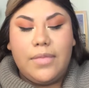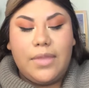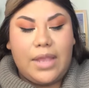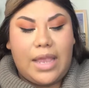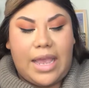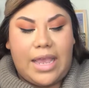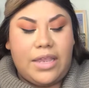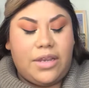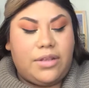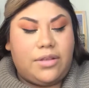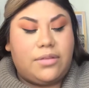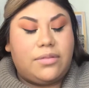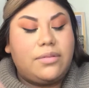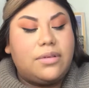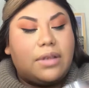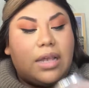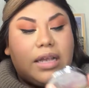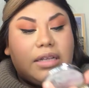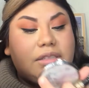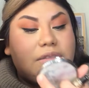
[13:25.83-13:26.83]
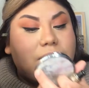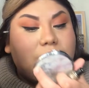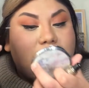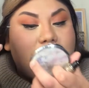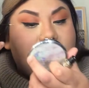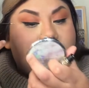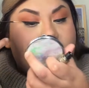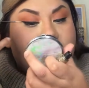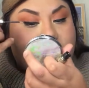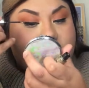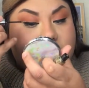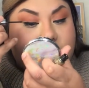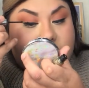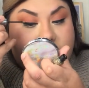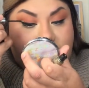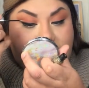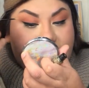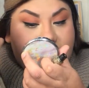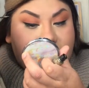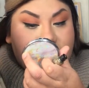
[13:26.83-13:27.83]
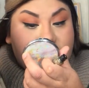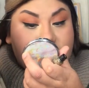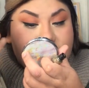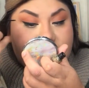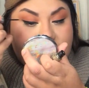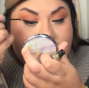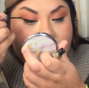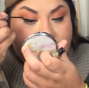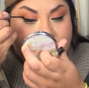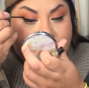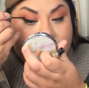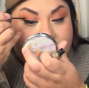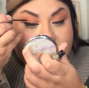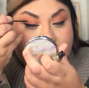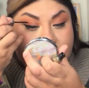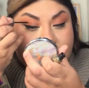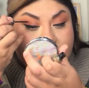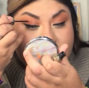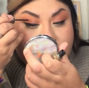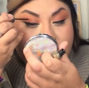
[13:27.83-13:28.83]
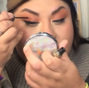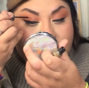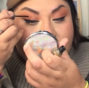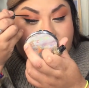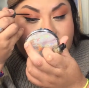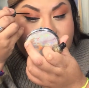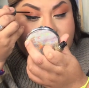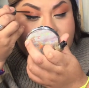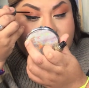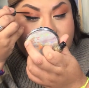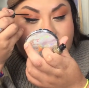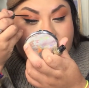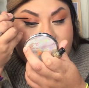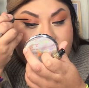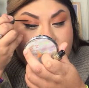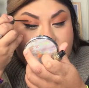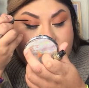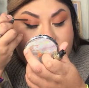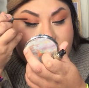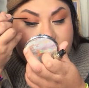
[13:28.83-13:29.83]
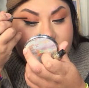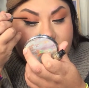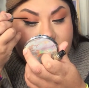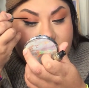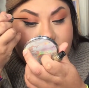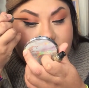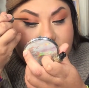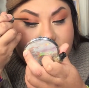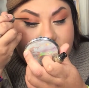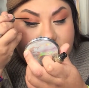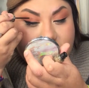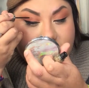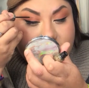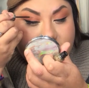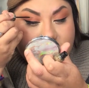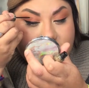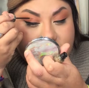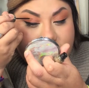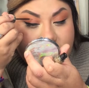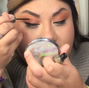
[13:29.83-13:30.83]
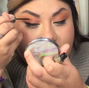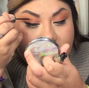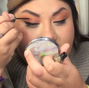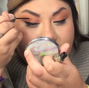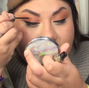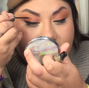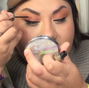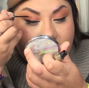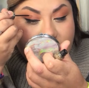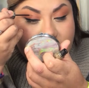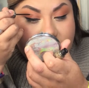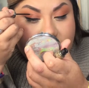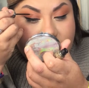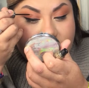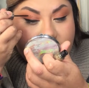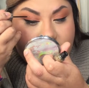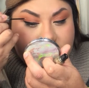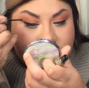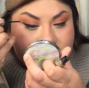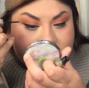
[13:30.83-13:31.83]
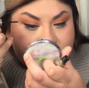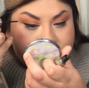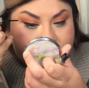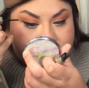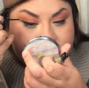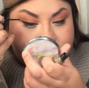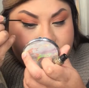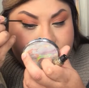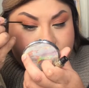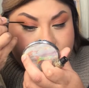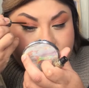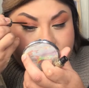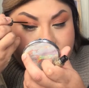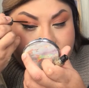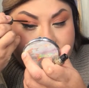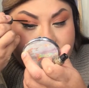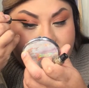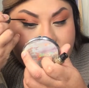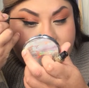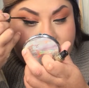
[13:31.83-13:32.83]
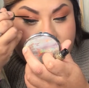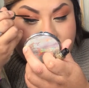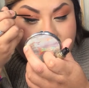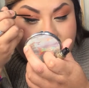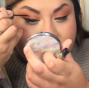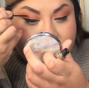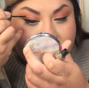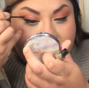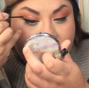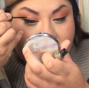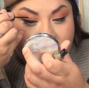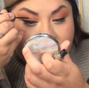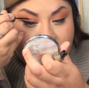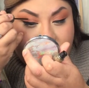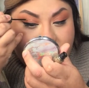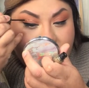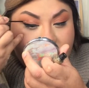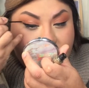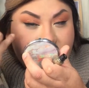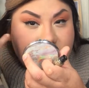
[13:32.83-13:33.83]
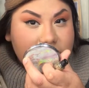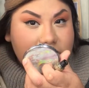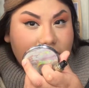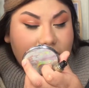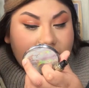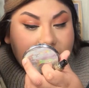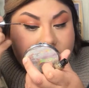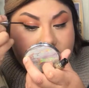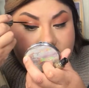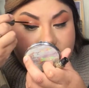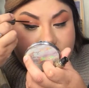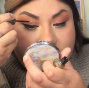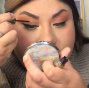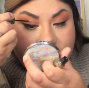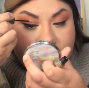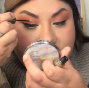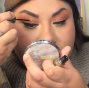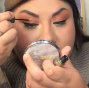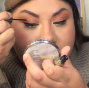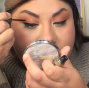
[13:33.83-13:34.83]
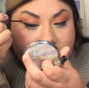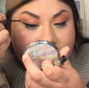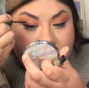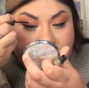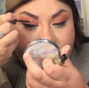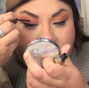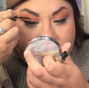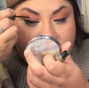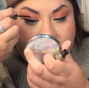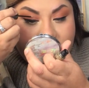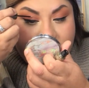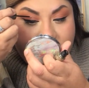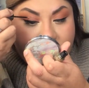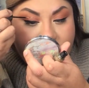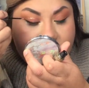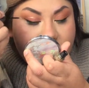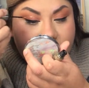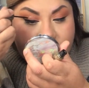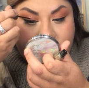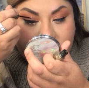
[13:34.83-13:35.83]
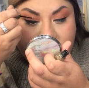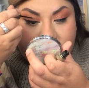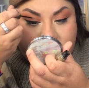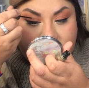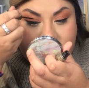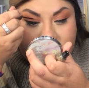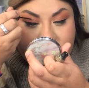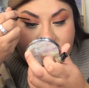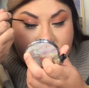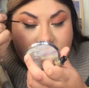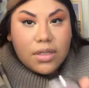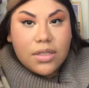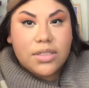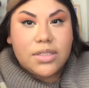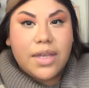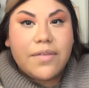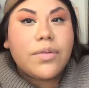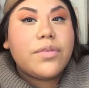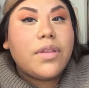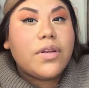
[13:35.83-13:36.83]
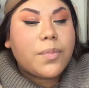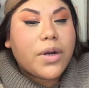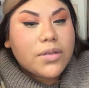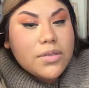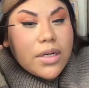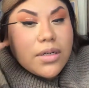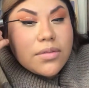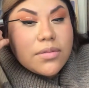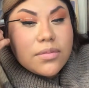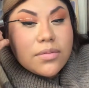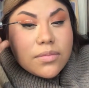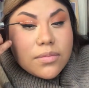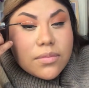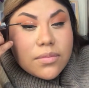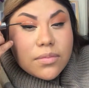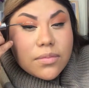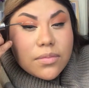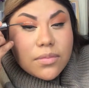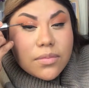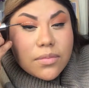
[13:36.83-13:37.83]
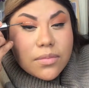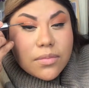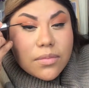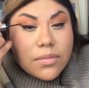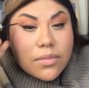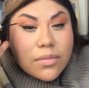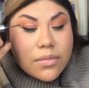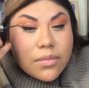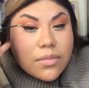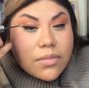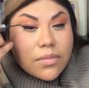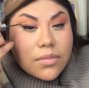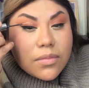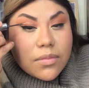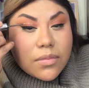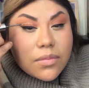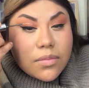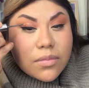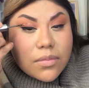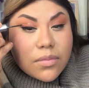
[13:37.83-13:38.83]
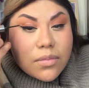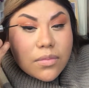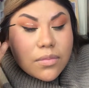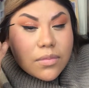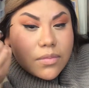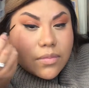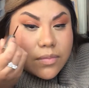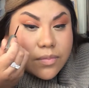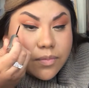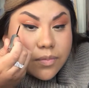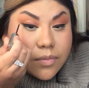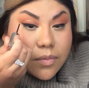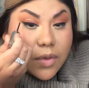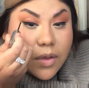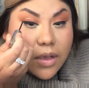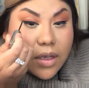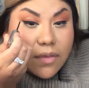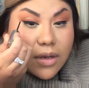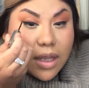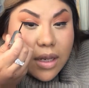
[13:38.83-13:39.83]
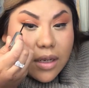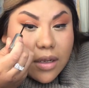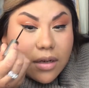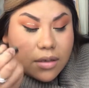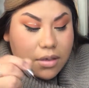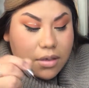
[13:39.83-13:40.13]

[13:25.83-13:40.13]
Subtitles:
I just wanted to try it, see how. So we're gonna add it on the eyelid, just like that, nothing crazy. Just to have those little sparkles there. You can even add it all the way down.